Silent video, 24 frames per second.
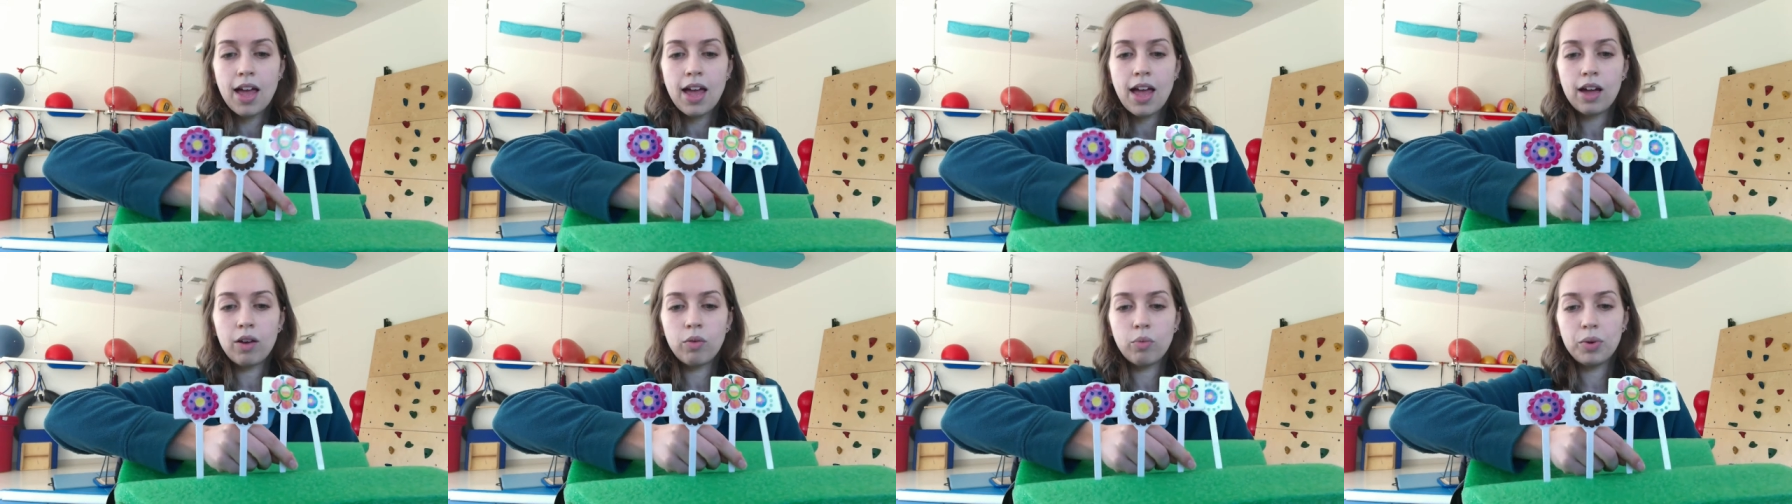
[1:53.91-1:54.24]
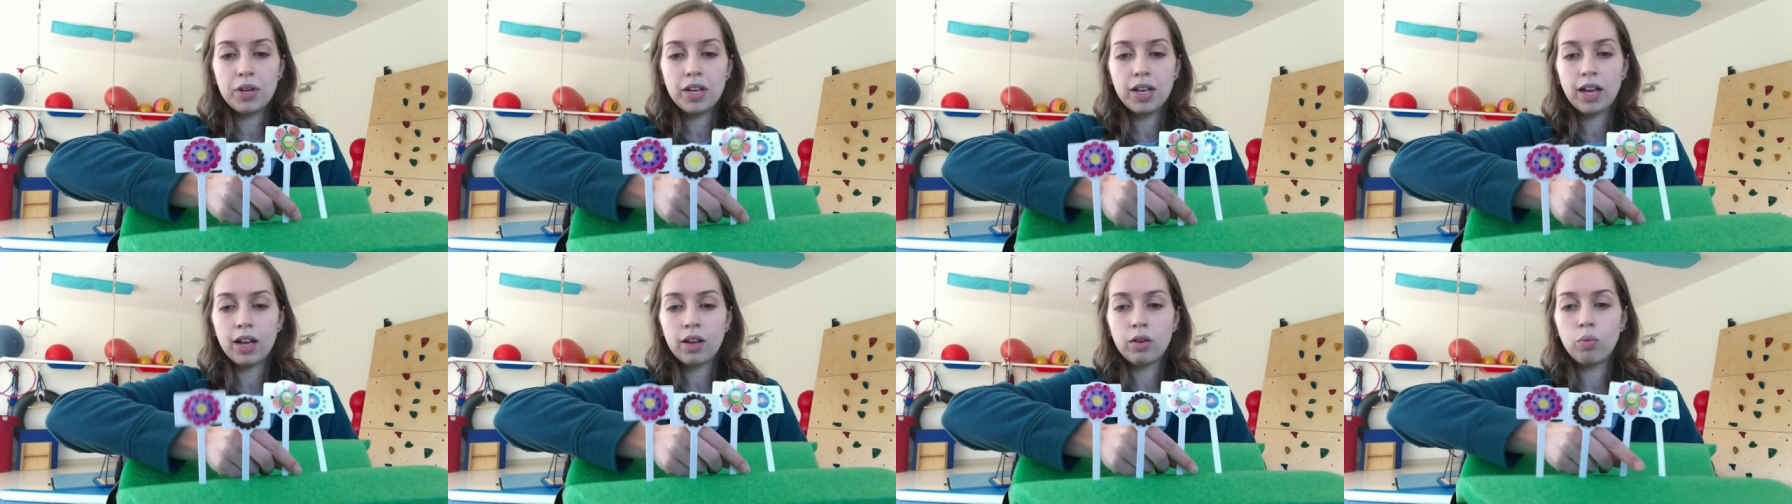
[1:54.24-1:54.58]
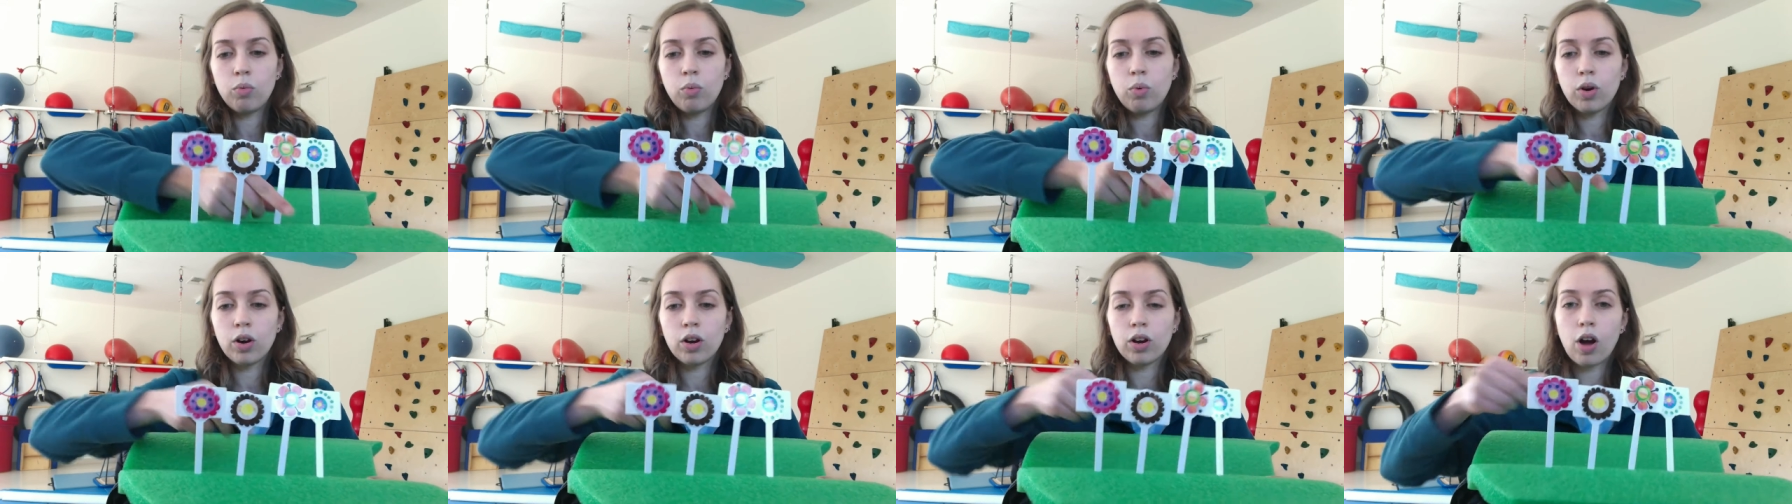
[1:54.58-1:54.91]
and we
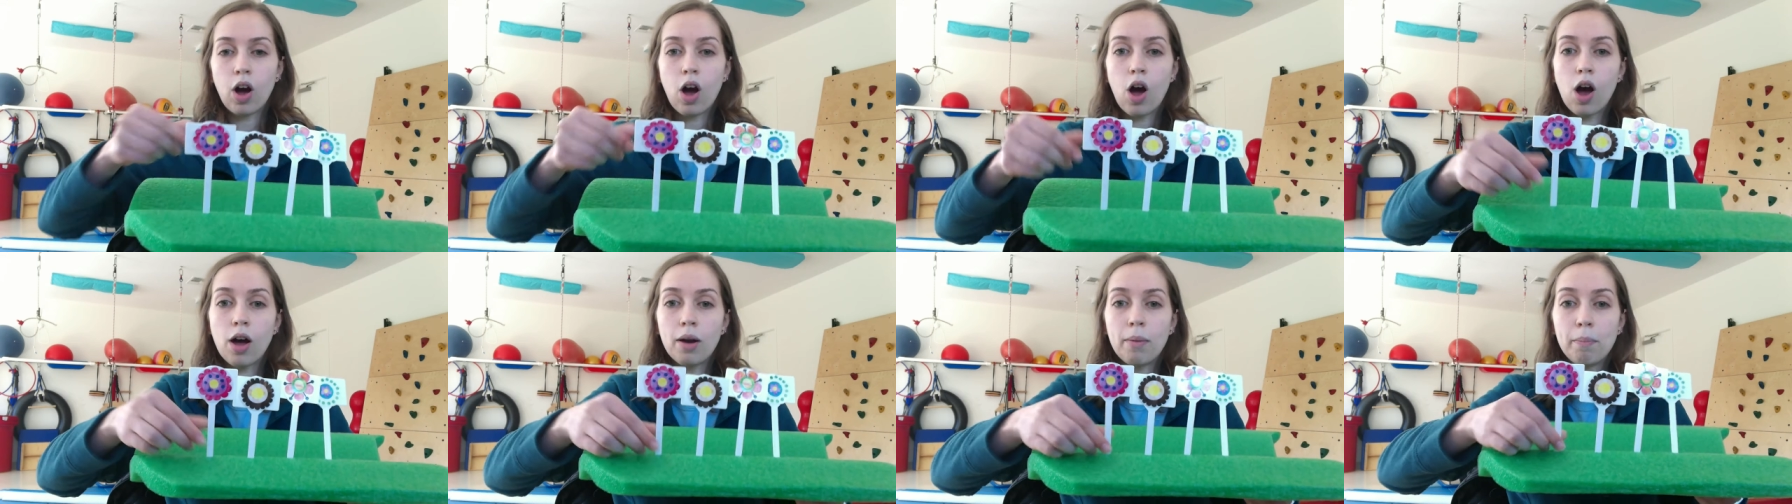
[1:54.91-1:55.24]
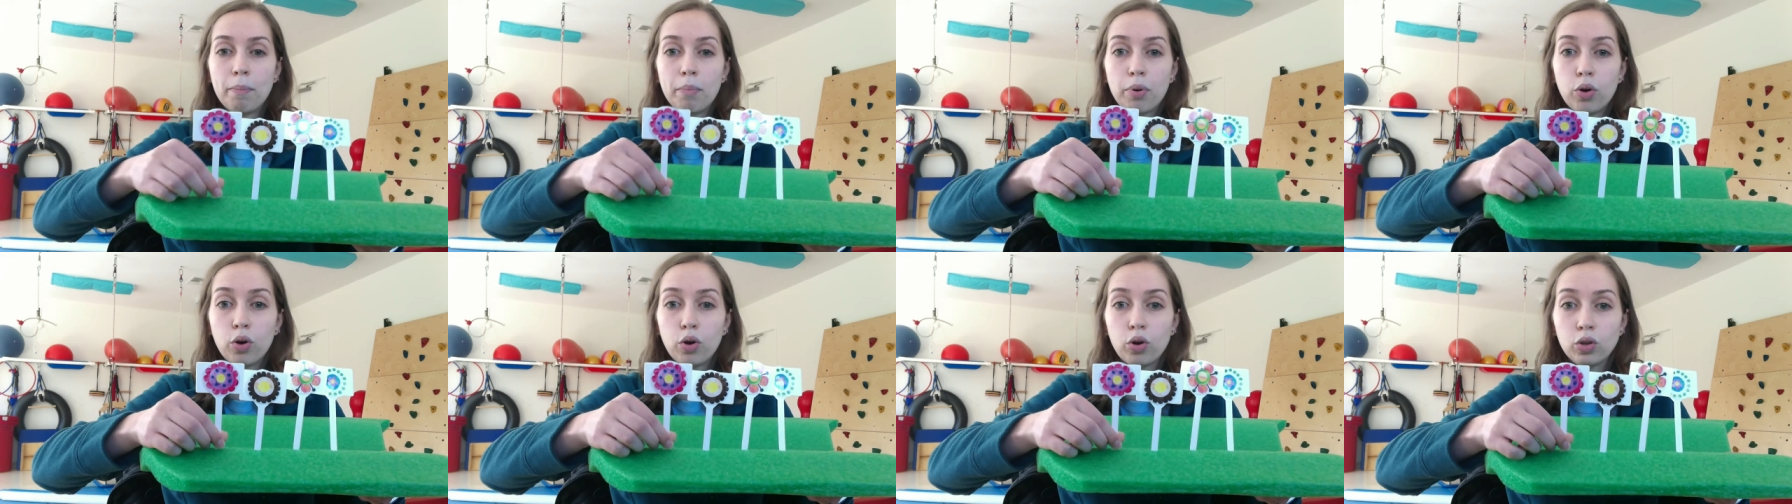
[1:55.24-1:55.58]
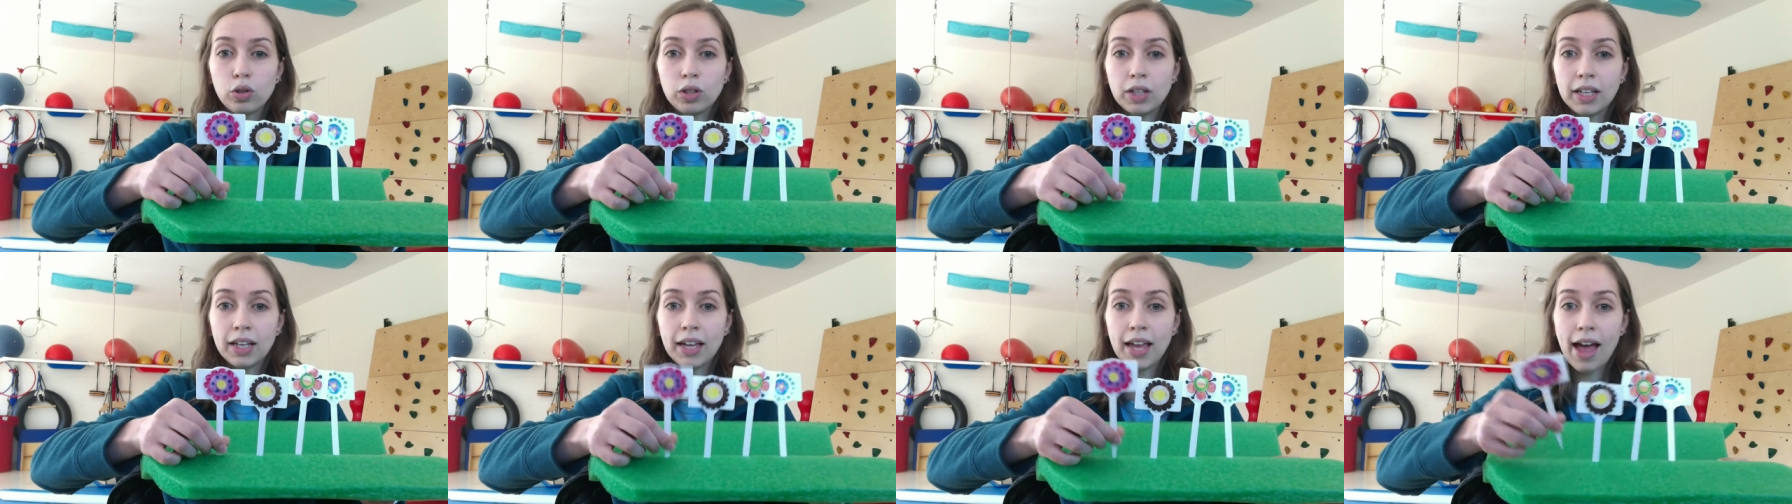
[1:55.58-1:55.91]
can work on
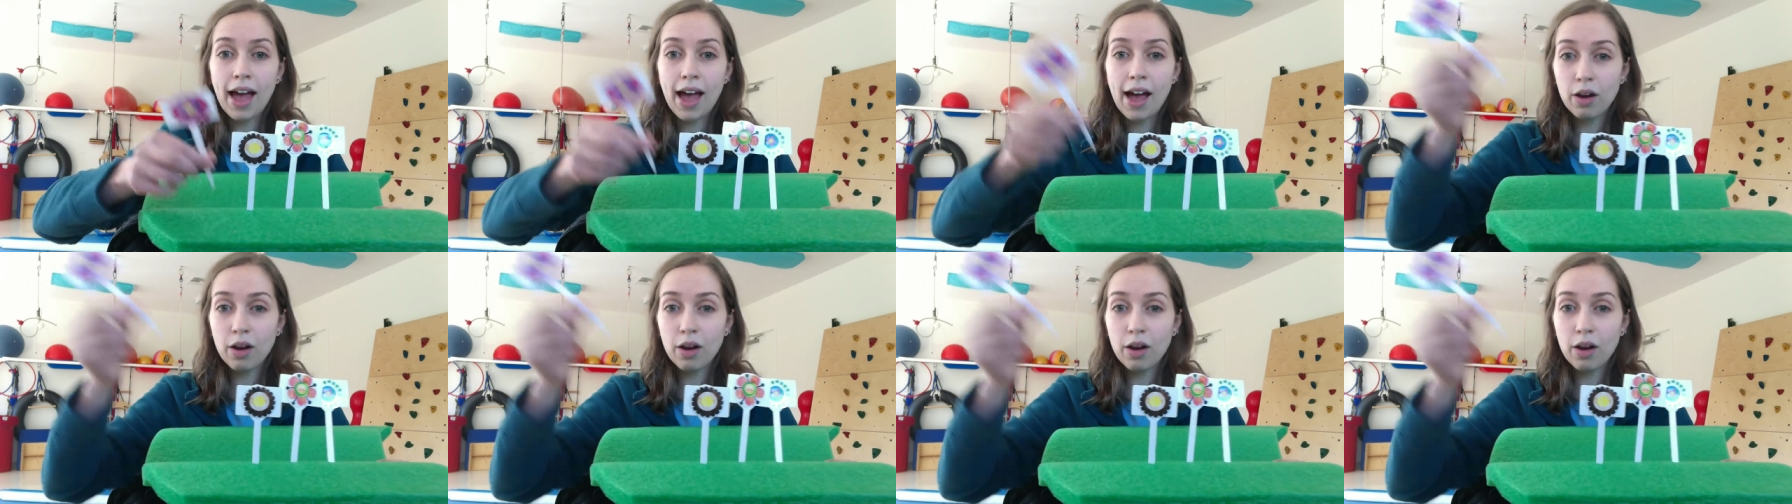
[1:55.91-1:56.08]
pulling